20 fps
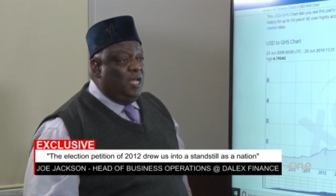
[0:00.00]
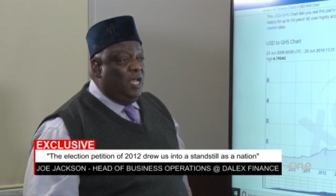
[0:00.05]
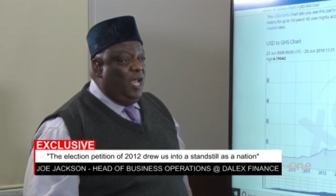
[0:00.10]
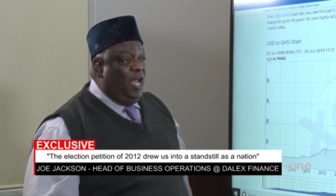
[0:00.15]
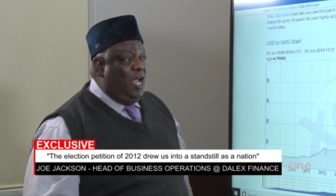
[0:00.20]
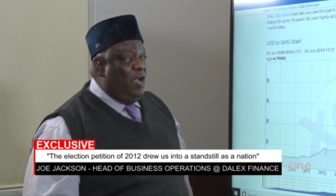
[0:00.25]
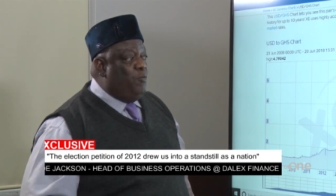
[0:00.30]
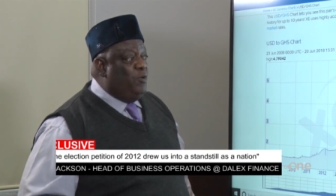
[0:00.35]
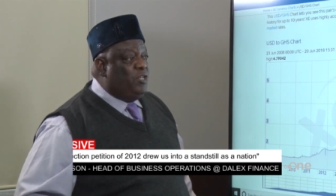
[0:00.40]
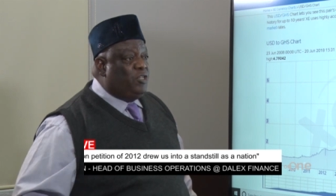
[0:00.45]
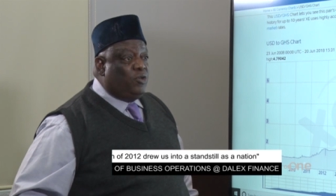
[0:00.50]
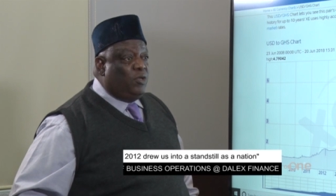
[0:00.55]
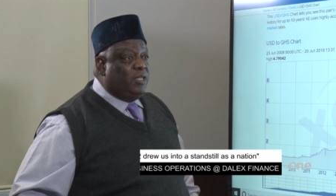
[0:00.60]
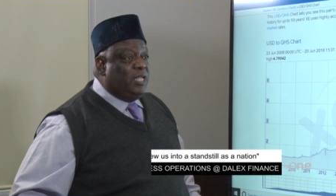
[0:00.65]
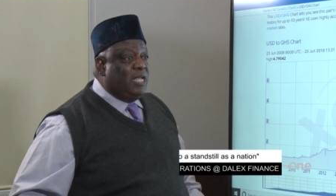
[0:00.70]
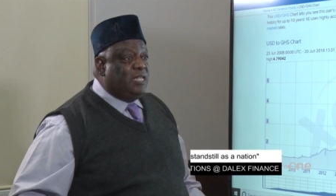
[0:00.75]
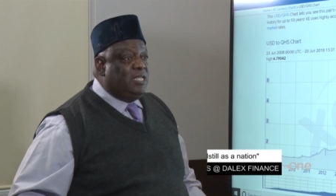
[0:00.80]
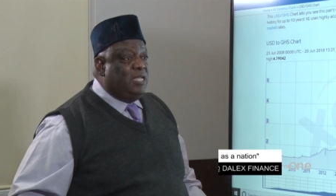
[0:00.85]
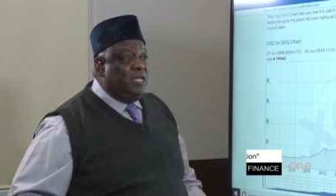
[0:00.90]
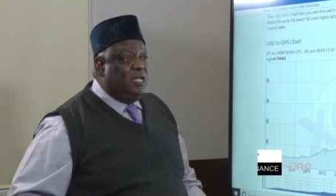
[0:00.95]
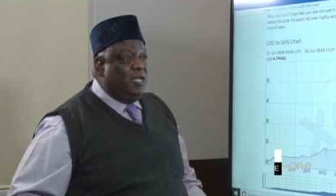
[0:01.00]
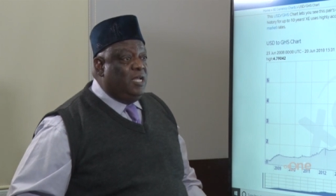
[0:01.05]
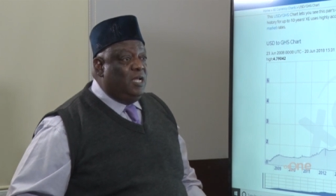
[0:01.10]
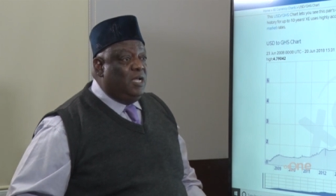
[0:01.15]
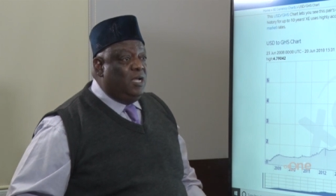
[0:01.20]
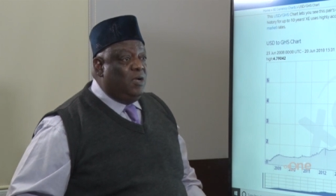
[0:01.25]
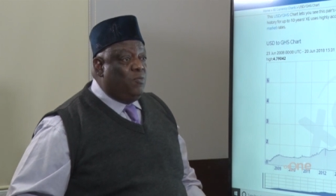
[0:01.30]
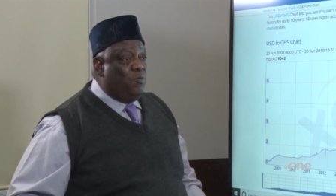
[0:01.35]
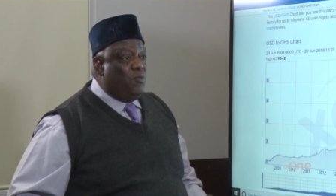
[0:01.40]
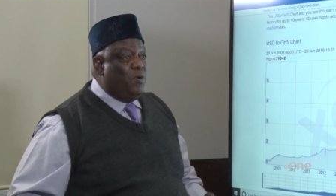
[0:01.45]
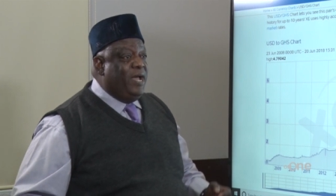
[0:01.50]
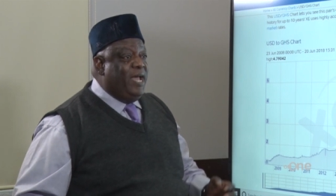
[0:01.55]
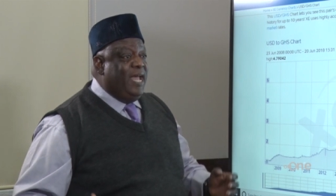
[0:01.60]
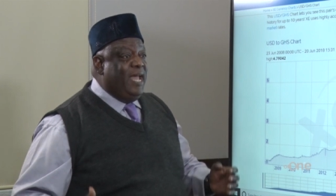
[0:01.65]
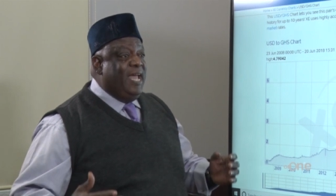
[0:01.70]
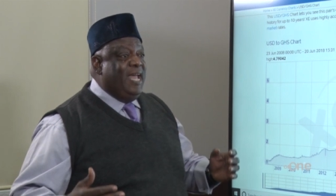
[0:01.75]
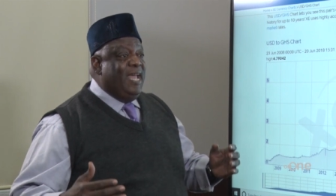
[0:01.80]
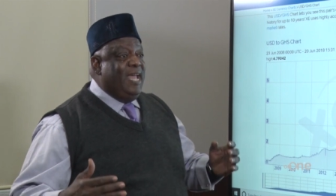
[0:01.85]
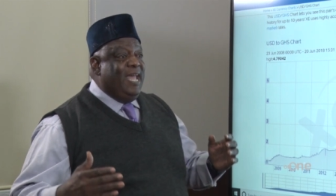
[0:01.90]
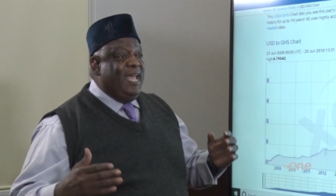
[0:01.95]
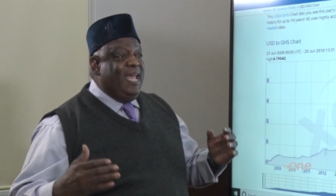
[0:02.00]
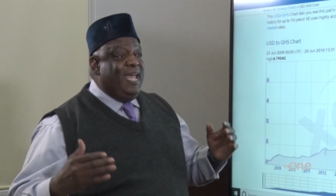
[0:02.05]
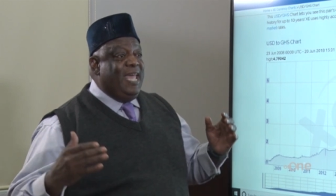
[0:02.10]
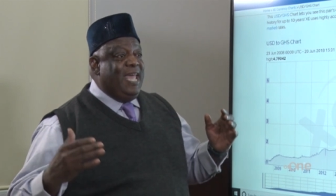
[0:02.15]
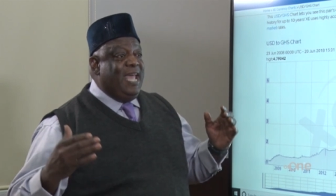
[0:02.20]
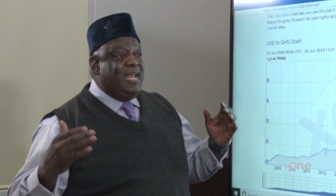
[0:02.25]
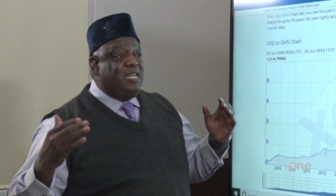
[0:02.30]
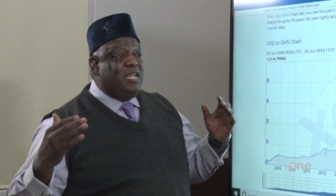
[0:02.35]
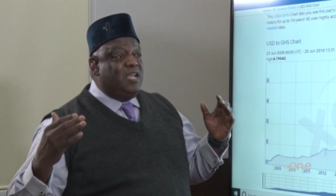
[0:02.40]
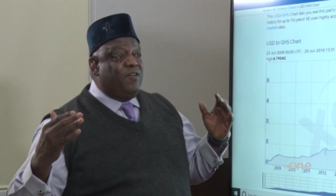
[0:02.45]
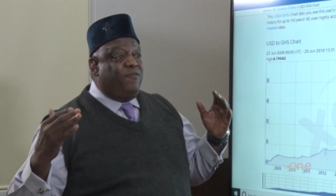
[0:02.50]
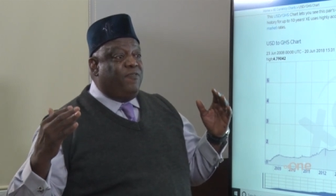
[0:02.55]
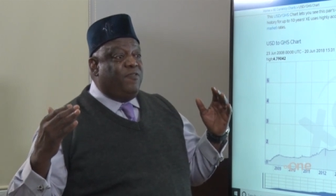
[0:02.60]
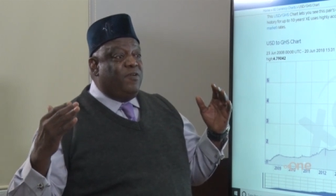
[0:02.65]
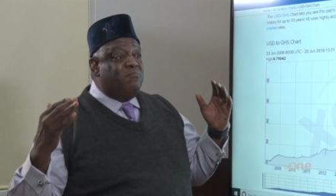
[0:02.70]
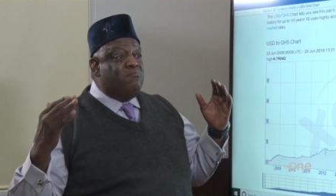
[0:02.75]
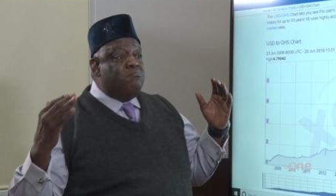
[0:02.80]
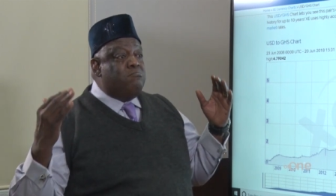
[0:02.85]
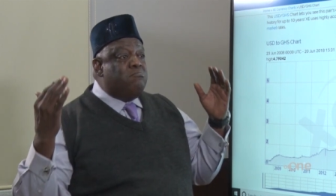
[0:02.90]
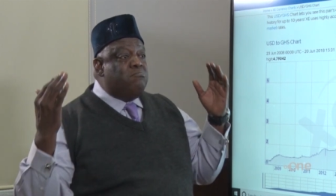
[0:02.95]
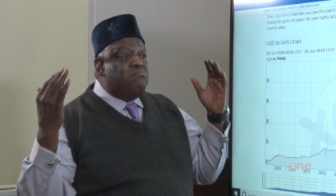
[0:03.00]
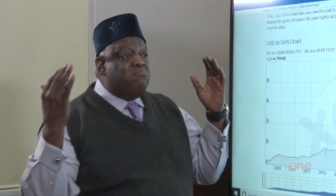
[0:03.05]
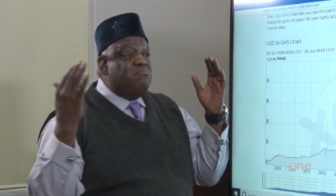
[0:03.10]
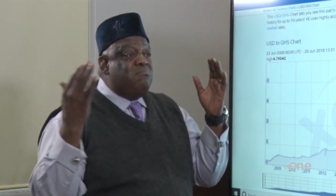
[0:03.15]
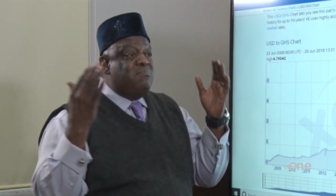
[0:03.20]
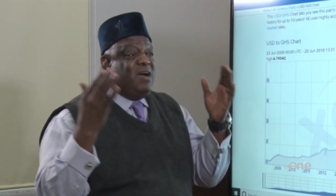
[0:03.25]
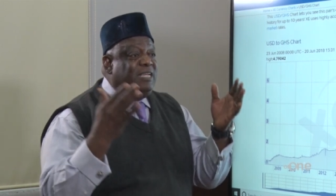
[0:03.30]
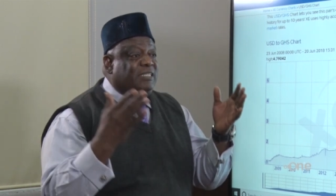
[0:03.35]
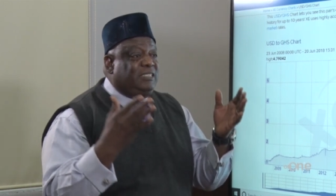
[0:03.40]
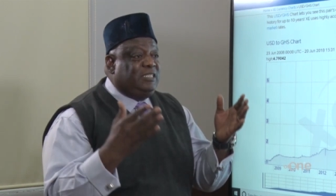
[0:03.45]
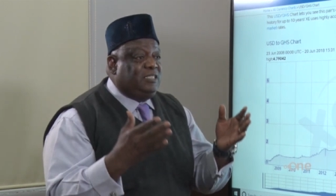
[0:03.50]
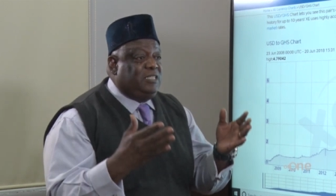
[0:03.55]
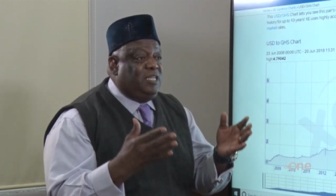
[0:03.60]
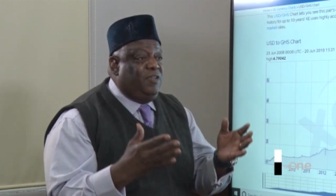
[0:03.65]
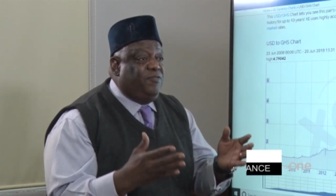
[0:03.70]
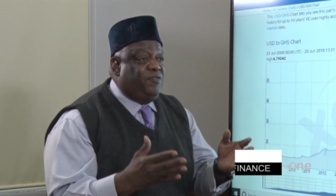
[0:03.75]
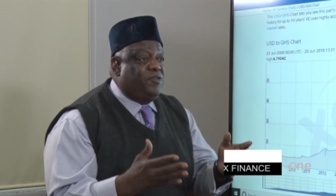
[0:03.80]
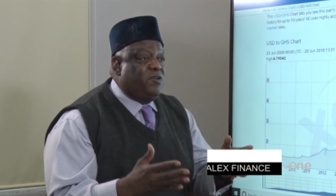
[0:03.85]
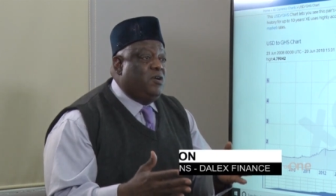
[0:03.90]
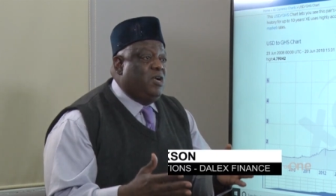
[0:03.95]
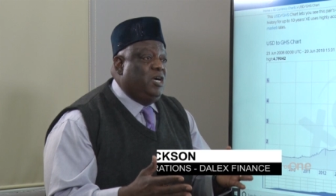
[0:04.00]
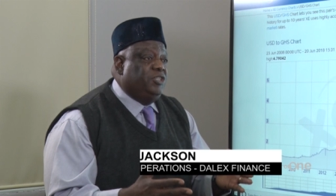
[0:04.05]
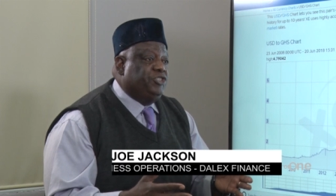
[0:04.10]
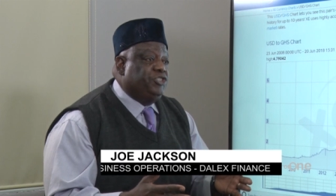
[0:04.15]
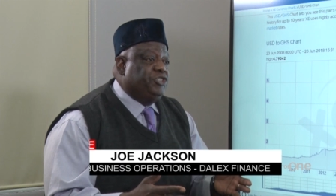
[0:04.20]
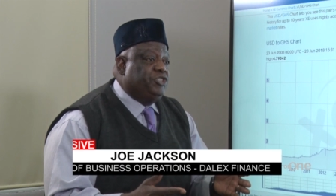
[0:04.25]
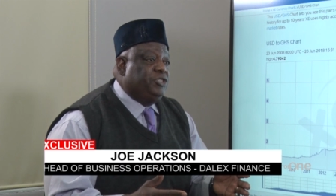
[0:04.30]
and we saw that we're heading for a massive crash.